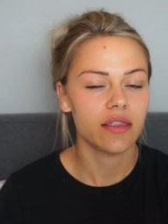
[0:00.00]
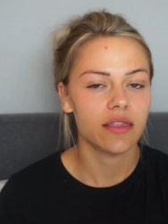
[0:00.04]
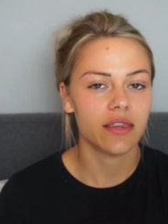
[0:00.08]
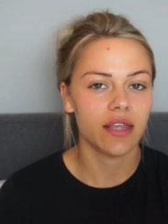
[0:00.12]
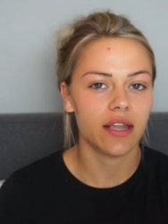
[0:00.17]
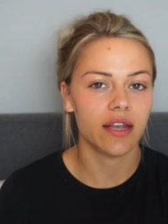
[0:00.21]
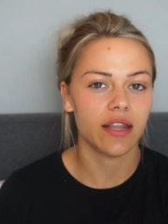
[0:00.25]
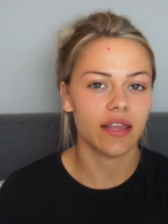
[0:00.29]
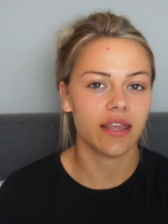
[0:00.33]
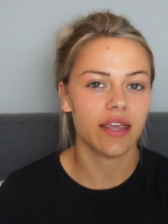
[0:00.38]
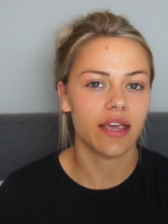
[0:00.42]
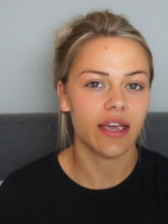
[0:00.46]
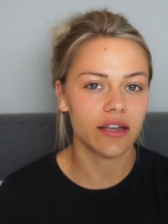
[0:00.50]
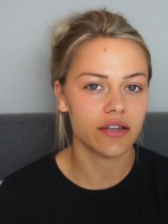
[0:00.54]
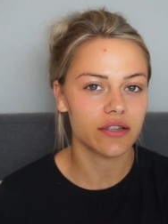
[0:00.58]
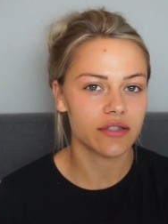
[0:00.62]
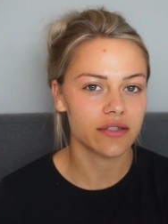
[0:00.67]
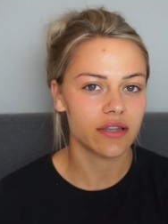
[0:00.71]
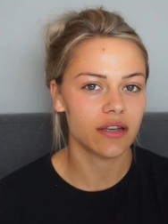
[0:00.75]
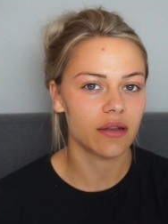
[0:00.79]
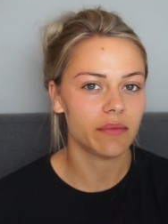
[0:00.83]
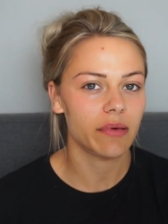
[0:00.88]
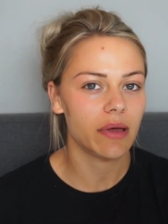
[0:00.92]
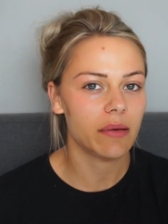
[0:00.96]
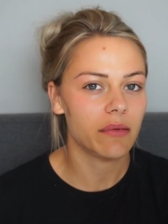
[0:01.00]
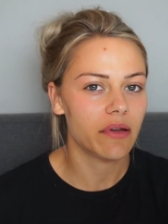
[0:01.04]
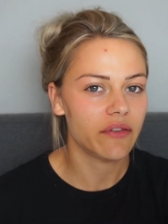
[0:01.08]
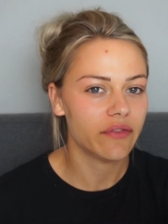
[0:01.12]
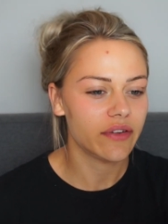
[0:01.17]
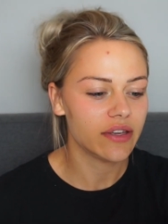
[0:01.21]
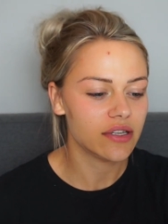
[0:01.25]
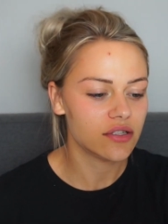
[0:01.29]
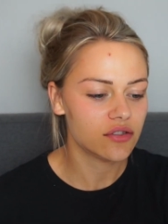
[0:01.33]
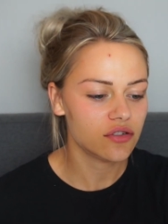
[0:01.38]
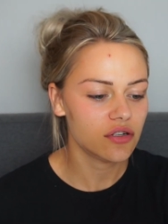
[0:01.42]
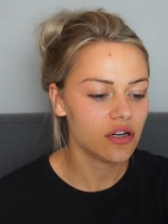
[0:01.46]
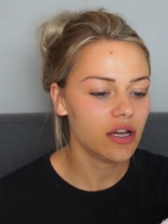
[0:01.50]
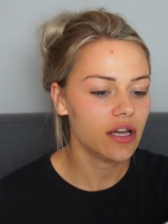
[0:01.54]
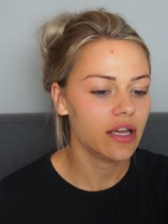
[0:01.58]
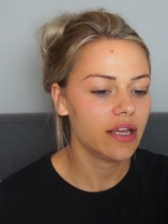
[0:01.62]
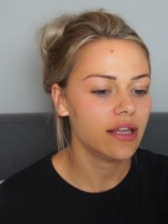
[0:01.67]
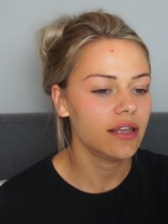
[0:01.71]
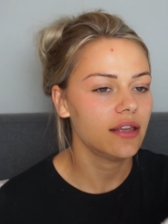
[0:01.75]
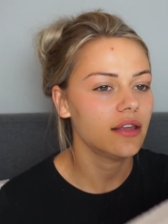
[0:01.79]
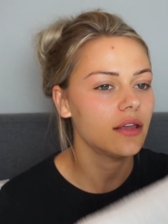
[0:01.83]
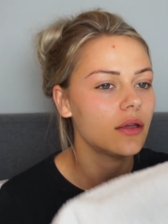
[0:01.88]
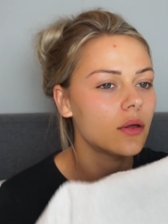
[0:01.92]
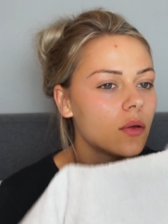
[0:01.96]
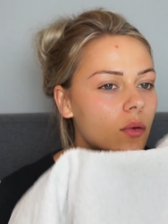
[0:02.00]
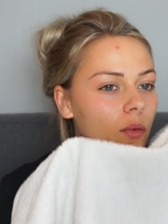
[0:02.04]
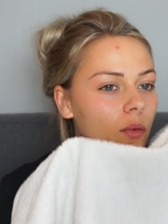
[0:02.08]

Then again, just going to pat my face dry.